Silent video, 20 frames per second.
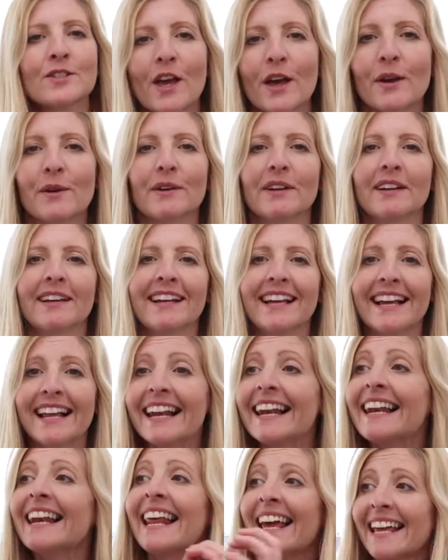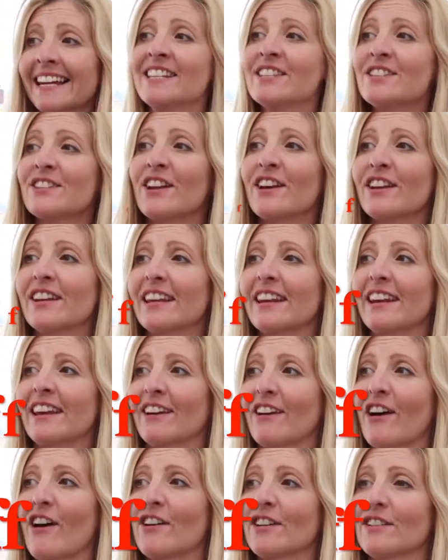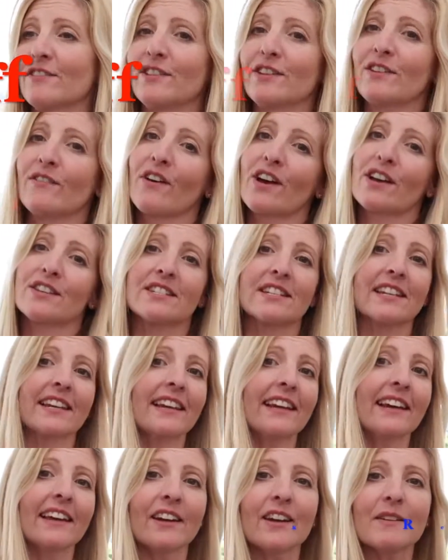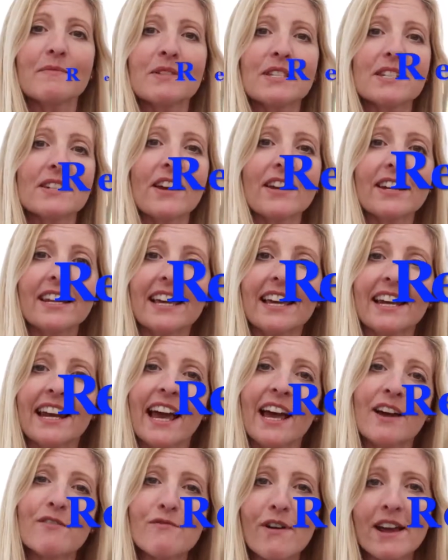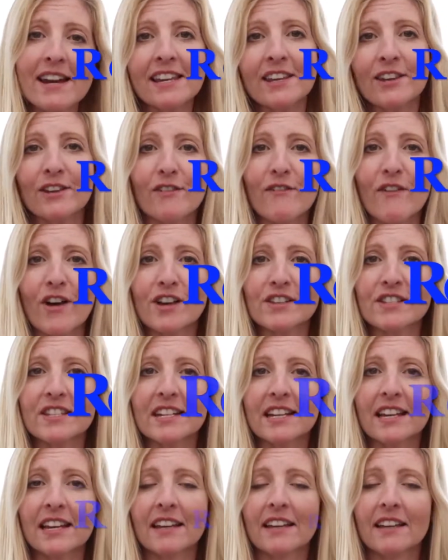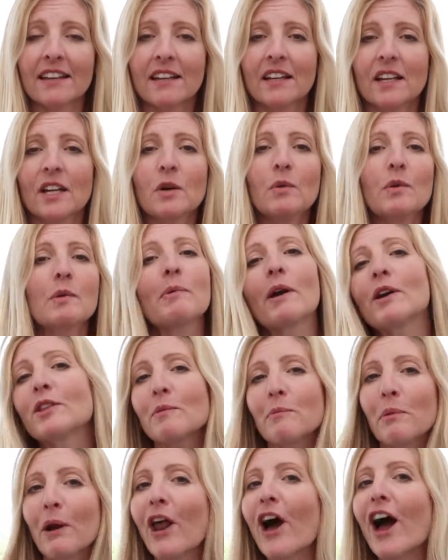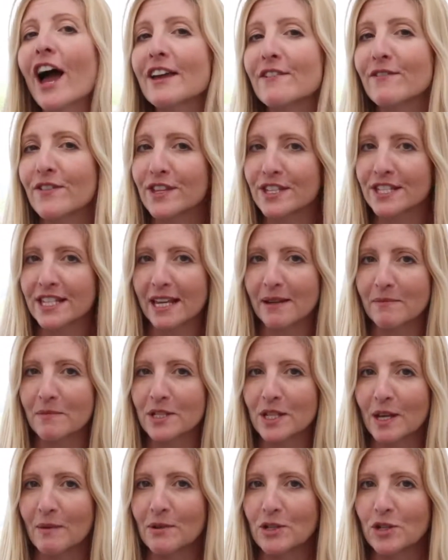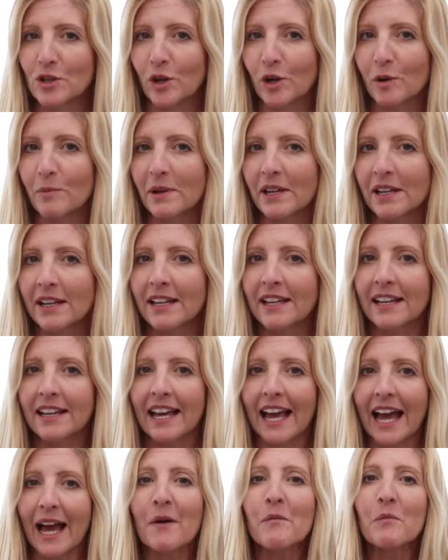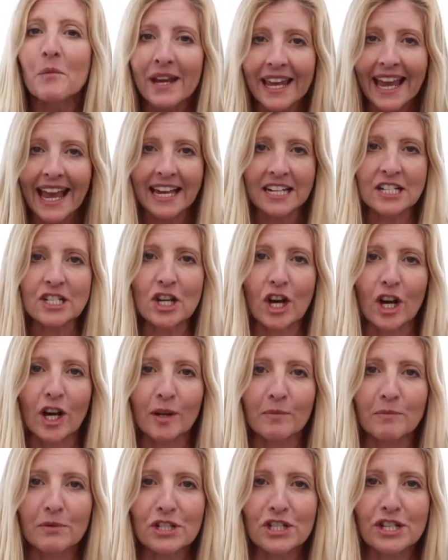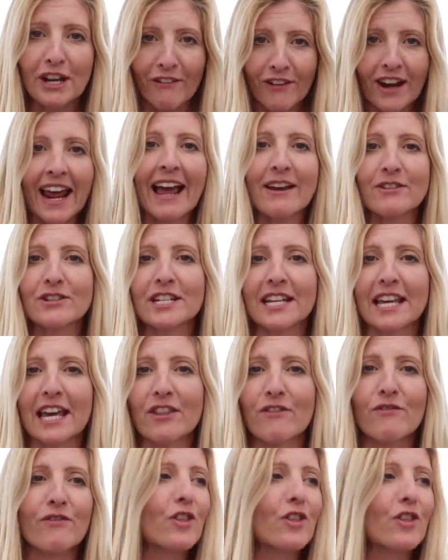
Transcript: So, Len is studying at Cardiff University and I'm studying at Reading University. We both apply for the same summer job and we end up sharing a house together